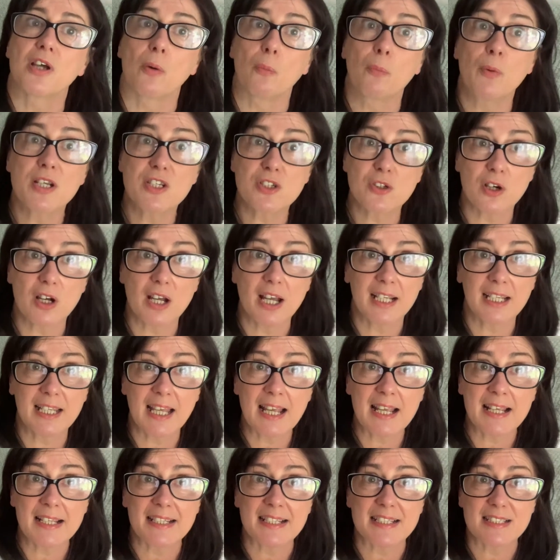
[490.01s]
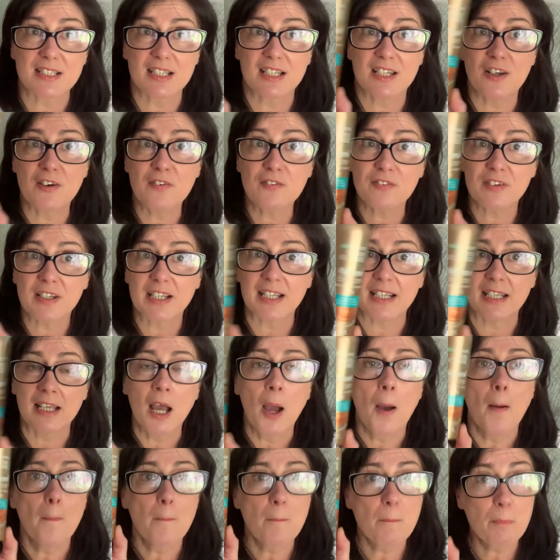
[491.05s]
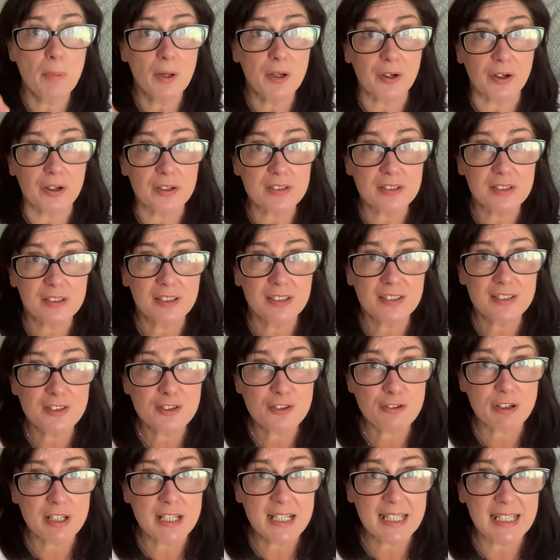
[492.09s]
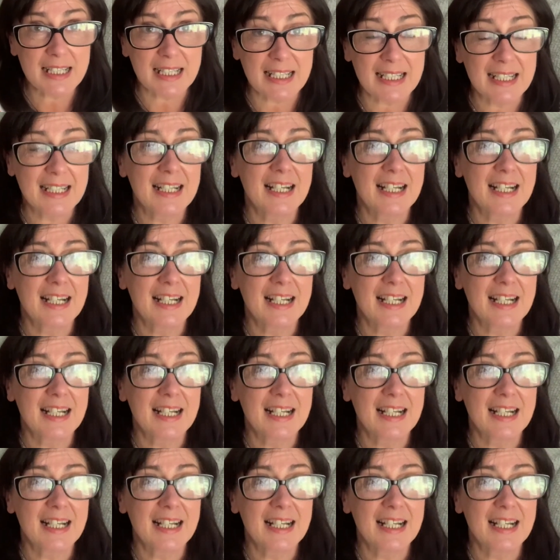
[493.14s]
which again is lovely, but streaky.